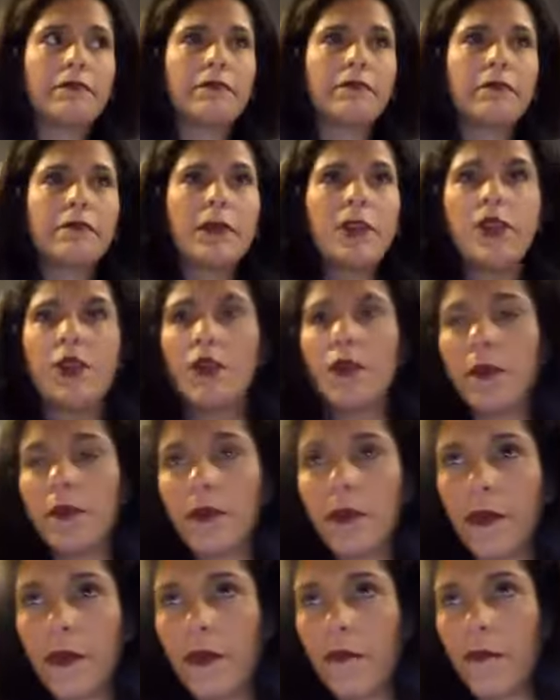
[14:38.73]

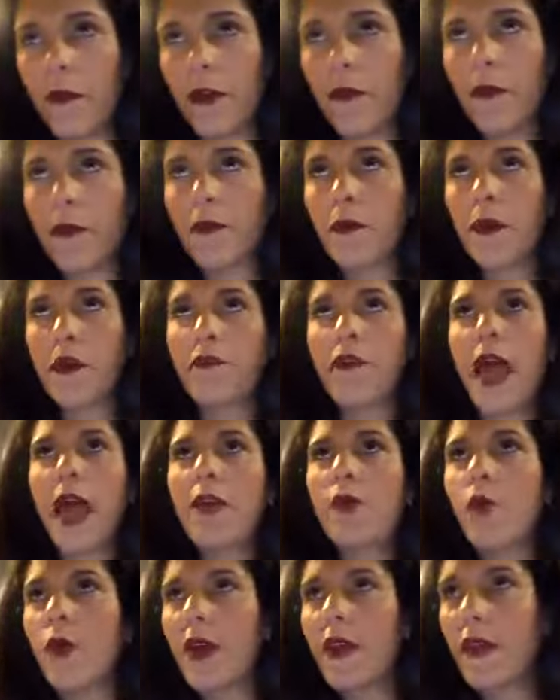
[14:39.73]
if I
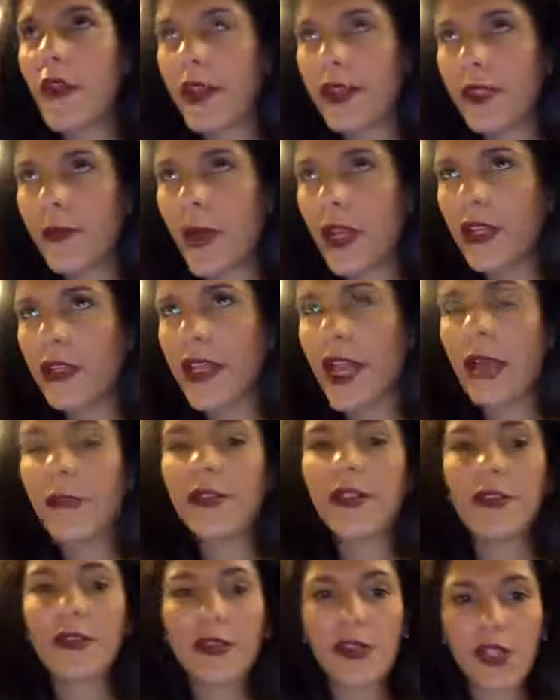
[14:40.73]
went X amount of
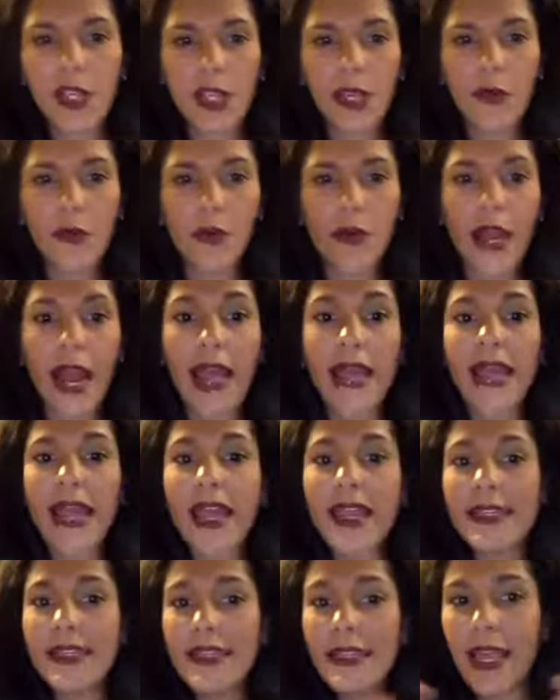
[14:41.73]
times to the gym, or I
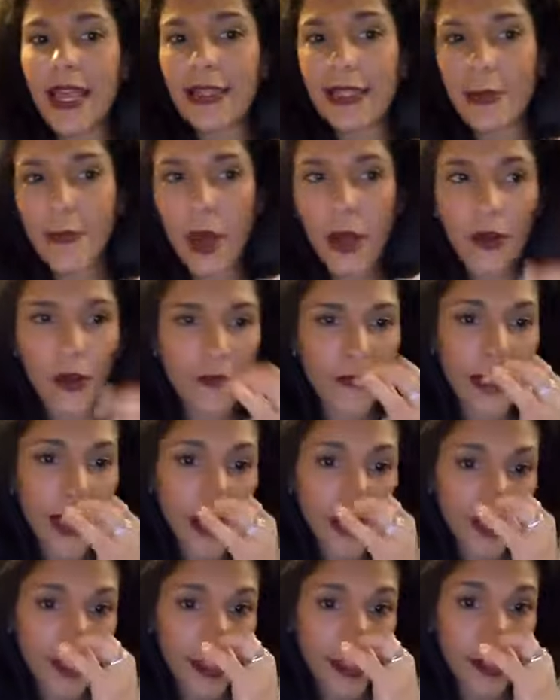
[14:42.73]
ate X amount of
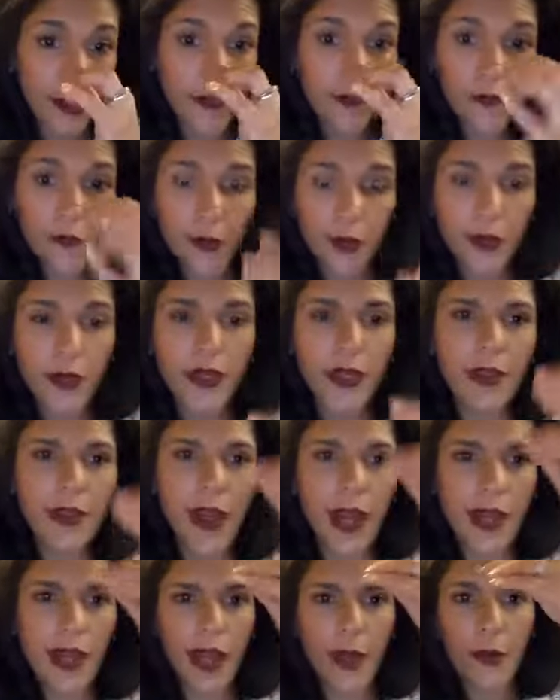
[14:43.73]
healthier food
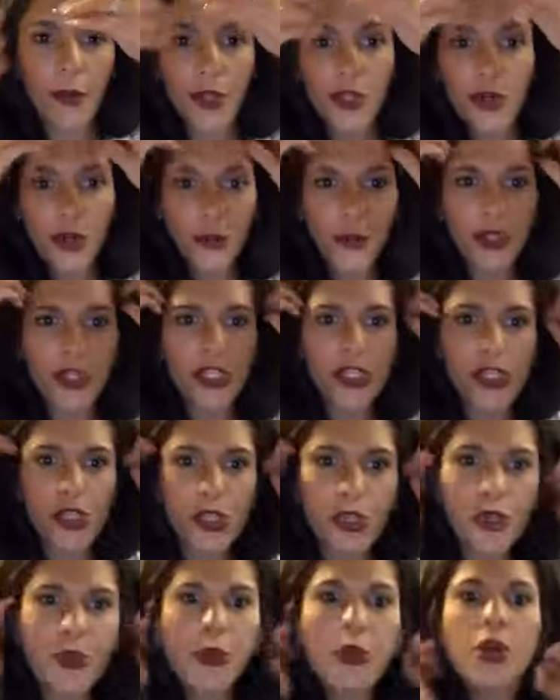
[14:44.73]
than I would normally
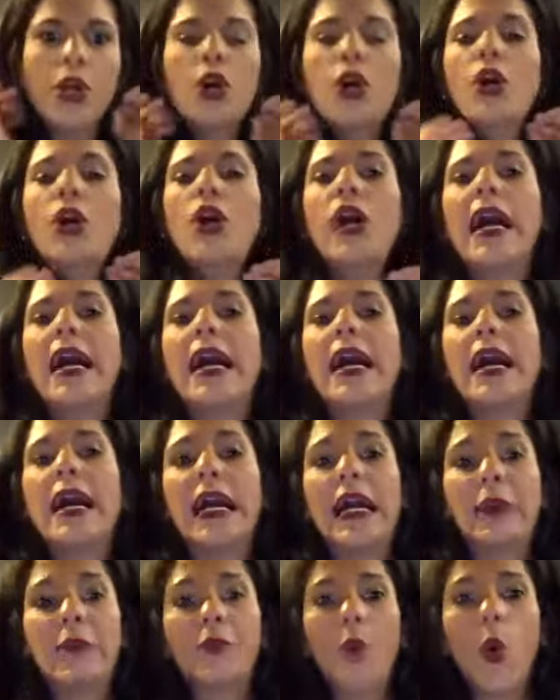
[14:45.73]
do,
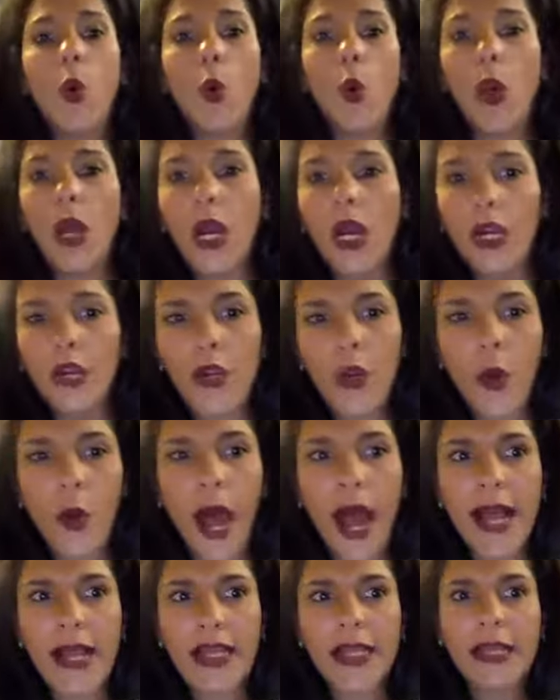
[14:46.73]
or
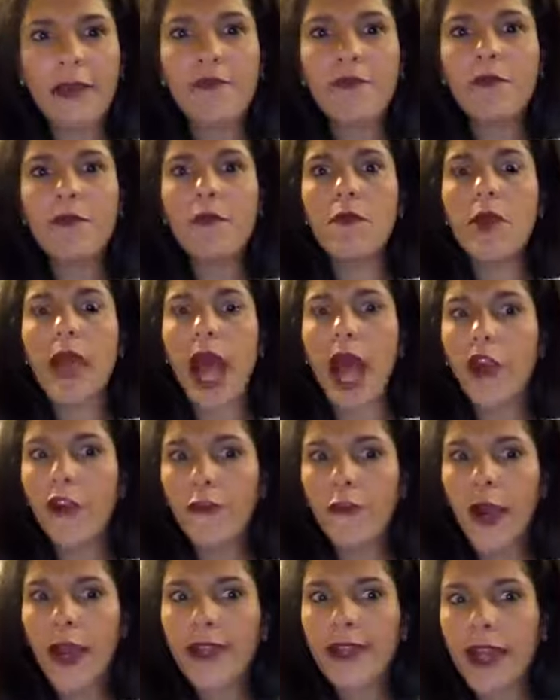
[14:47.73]
I kind of
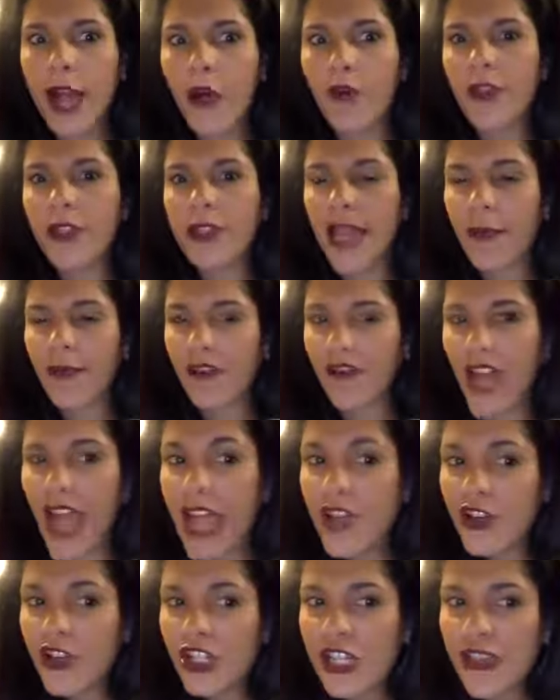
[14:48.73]
write down the type of
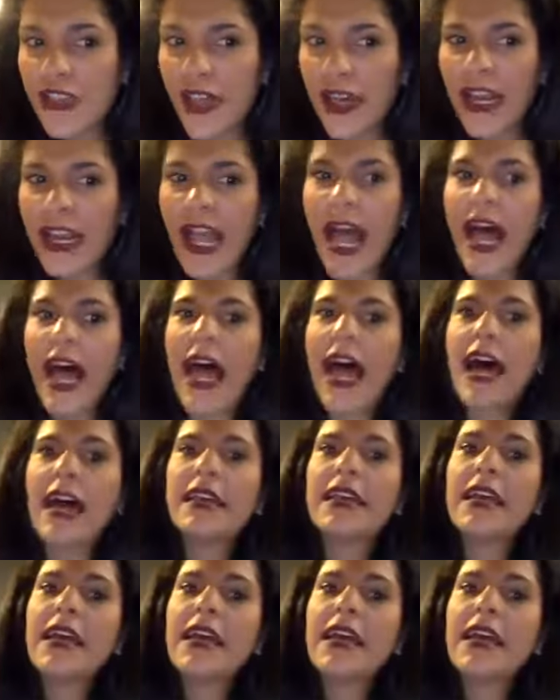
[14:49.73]
energy that I had,